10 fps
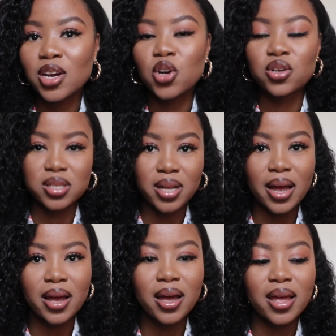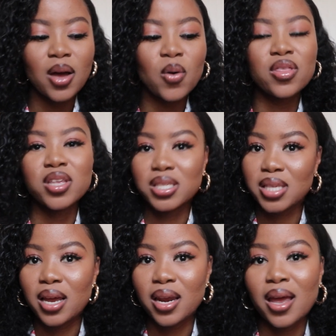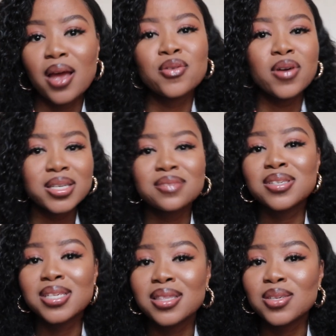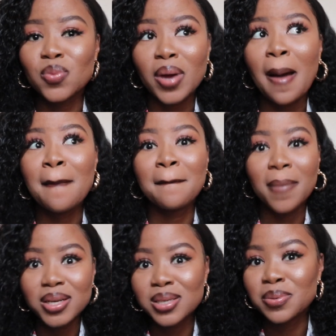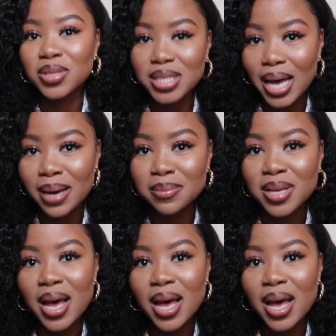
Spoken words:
It looks like Gekko the sand hair, and you guys have seen this wig multiple times.